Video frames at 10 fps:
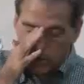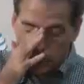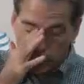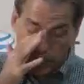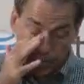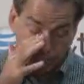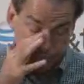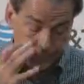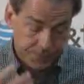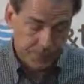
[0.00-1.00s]
Well,
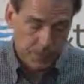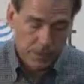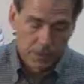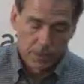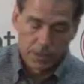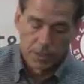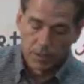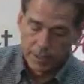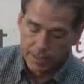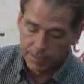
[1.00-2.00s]
you
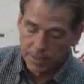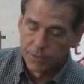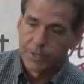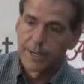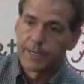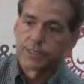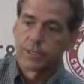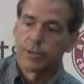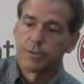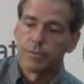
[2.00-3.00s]
know, I think both guys
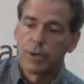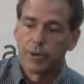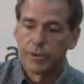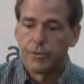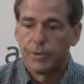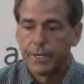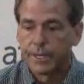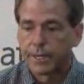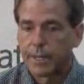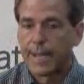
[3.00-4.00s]
are
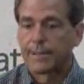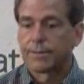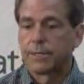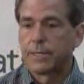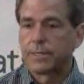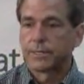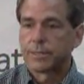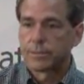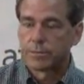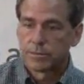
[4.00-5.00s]
unique athletes
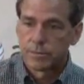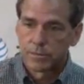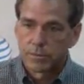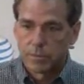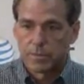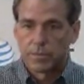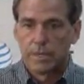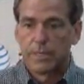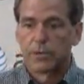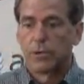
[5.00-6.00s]

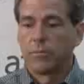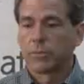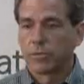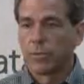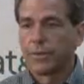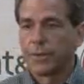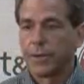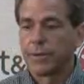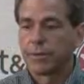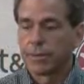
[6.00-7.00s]
in terms of what
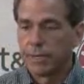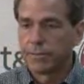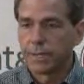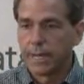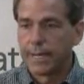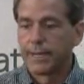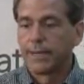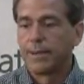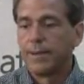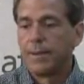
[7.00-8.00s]
they're gifted at.
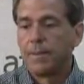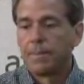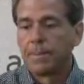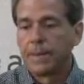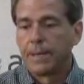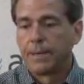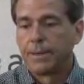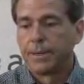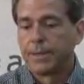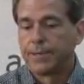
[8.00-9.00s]

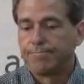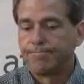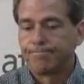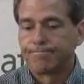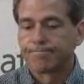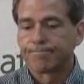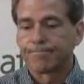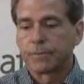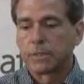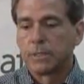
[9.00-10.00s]
And, you
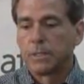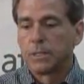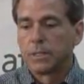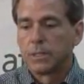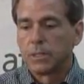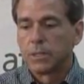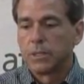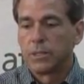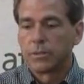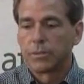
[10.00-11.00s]

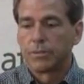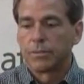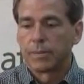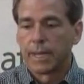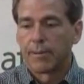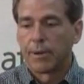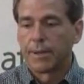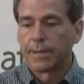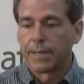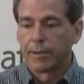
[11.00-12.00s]
know,
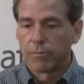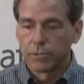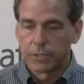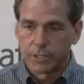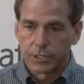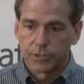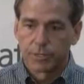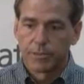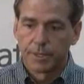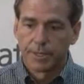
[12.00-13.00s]
Tyrod Taylor was an
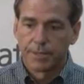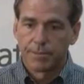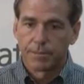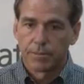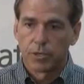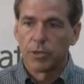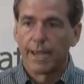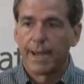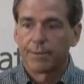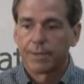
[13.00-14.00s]
extremely good
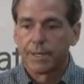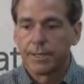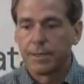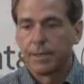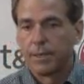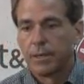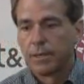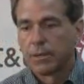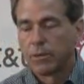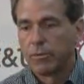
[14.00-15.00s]
athlete
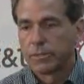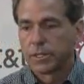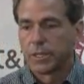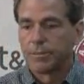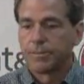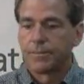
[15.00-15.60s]
who was a